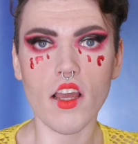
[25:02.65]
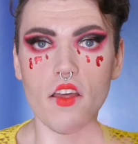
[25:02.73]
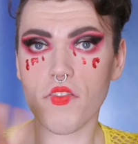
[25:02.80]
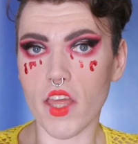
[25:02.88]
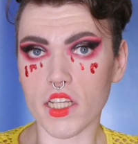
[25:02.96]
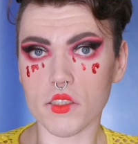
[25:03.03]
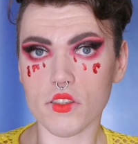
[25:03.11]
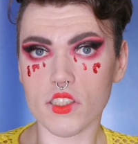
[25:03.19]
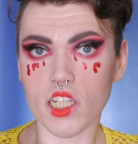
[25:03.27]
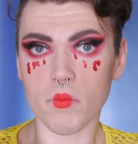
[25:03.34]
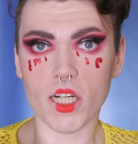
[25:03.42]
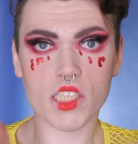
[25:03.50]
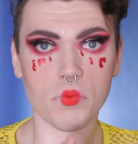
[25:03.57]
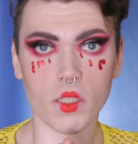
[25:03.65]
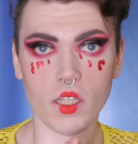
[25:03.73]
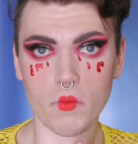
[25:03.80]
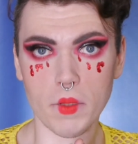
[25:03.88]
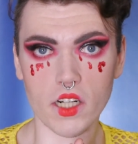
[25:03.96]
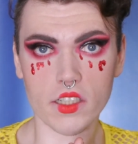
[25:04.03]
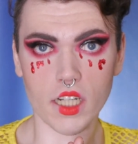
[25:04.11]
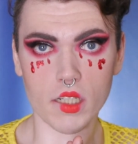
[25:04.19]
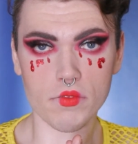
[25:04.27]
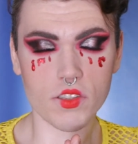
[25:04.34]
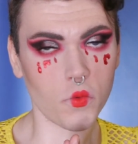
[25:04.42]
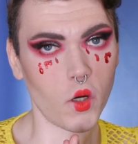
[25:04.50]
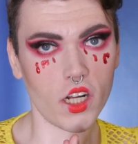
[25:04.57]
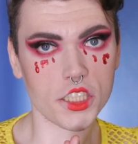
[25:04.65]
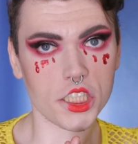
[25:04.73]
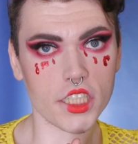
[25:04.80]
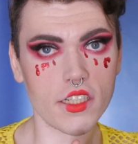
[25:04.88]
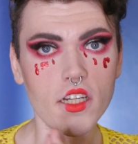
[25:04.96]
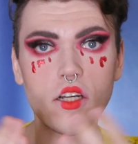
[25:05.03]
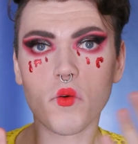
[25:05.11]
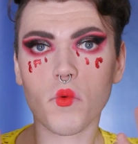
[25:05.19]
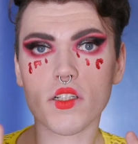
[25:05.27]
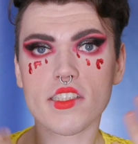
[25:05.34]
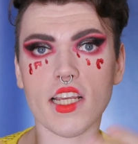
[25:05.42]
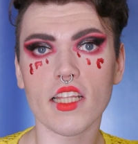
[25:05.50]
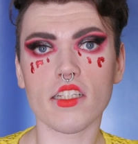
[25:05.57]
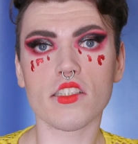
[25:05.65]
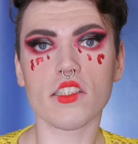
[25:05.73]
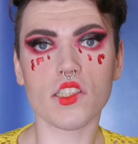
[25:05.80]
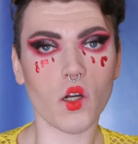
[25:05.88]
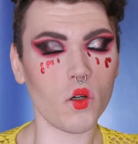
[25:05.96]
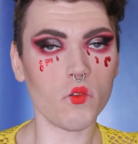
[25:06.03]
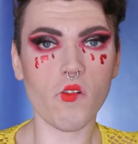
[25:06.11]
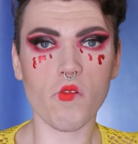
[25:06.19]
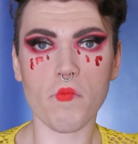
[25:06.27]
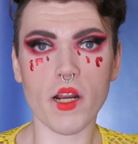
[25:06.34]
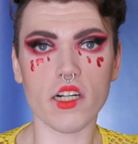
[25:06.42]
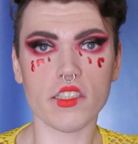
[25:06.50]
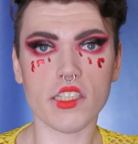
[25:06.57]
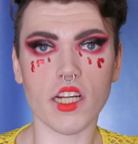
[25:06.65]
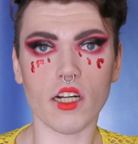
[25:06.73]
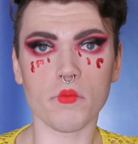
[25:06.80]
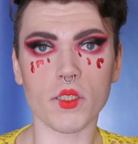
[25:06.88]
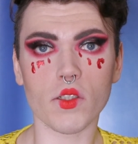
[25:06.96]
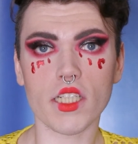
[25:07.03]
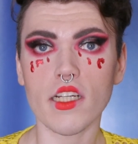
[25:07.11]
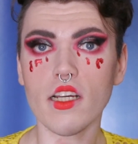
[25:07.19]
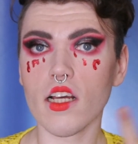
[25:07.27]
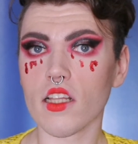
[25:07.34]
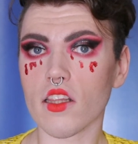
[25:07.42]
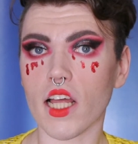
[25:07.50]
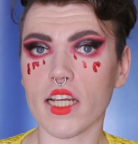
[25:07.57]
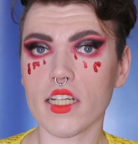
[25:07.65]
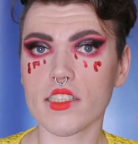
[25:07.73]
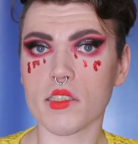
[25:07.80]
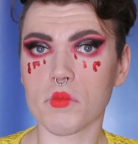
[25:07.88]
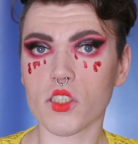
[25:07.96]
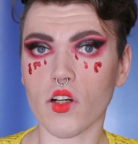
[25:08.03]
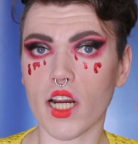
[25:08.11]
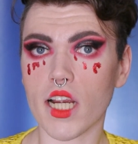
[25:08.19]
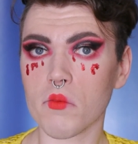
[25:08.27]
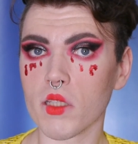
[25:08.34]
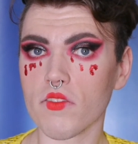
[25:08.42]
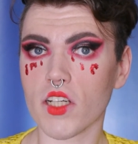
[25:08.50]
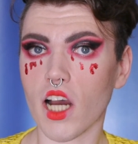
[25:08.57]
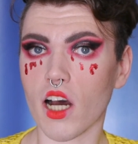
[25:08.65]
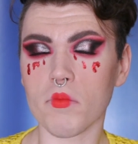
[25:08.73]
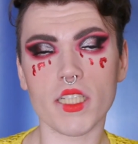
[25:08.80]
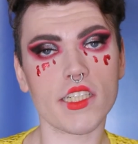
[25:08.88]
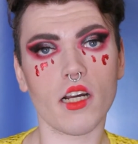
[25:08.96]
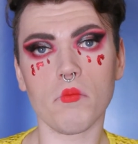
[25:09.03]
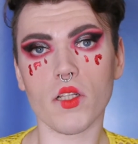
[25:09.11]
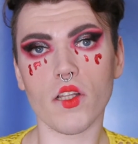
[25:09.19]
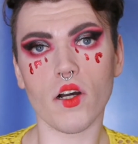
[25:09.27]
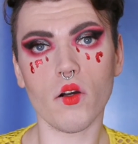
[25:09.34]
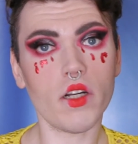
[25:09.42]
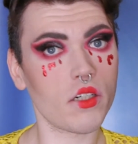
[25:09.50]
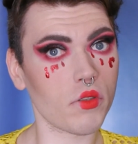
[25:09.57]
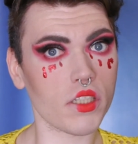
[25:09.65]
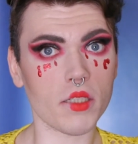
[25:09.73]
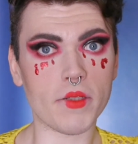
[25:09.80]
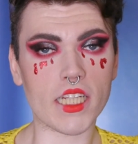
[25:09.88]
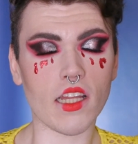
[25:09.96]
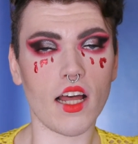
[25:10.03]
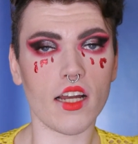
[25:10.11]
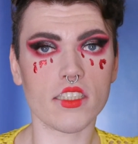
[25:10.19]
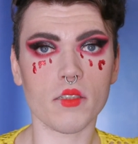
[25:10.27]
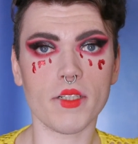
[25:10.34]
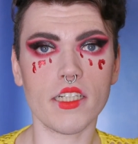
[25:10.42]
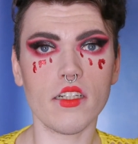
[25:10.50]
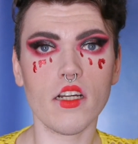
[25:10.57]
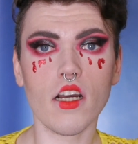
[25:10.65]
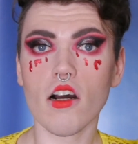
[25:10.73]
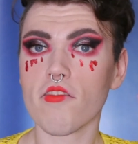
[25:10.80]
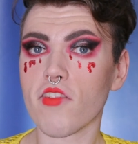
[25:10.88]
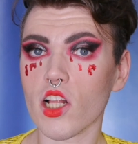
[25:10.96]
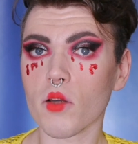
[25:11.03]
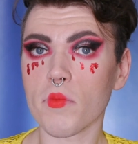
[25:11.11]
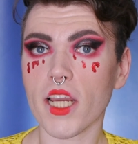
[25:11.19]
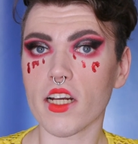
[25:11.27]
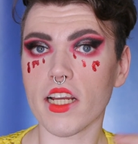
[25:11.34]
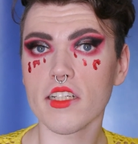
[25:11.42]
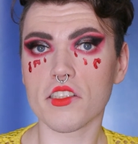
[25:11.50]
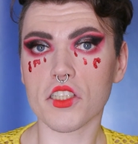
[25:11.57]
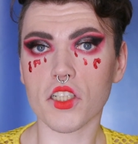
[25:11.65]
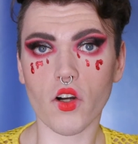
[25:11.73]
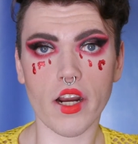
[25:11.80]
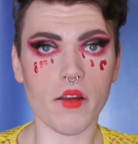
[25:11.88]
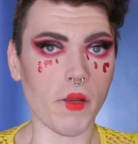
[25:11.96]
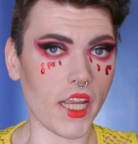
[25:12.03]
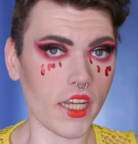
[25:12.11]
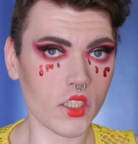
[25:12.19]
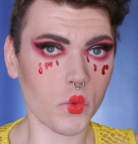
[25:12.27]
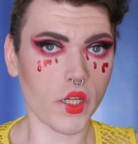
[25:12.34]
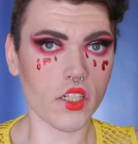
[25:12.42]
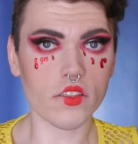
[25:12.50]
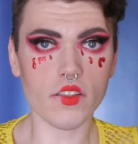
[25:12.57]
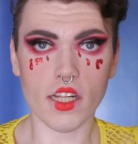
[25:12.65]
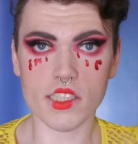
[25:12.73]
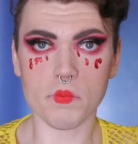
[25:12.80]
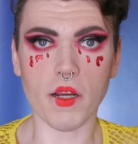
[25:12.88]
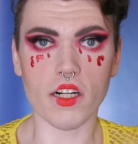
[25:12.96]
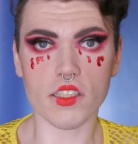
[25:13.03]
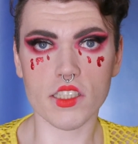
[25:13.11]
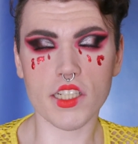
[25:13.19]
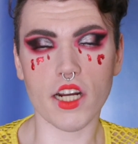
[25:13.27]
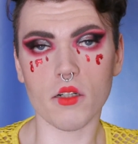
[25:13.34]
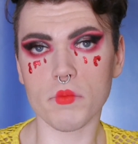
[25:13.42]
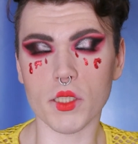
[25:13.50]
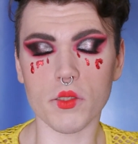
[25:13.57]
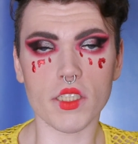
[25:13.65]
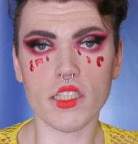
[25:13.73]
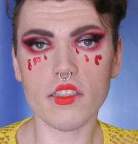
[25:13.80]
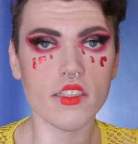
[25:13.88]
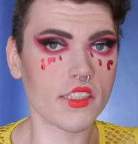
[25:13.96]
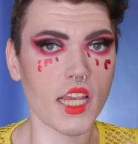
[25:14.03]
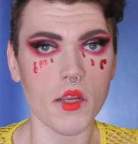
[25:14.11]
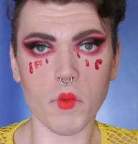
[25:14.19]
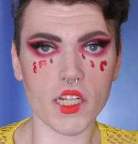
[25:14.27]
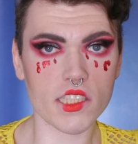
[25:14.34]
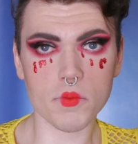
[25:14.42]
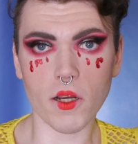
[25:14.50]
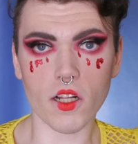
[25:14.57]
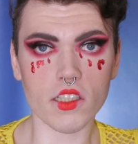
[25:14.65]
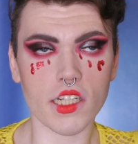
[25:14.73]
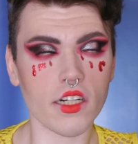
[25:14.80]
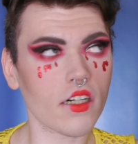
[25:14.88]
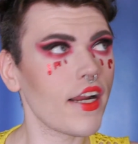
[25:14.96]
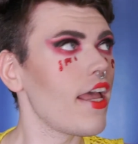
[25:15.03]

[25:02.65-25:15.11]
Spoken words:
Thank you so much, my little bear cubs, for watching. Once again, this is Colton with Bear Scare Beauty. Like, subscribe, leave a comment down below. It'd really mean a lot to me. Follow me on Instagram and Twitter. That's Bear Scare Beauty, the same way it's spelled here.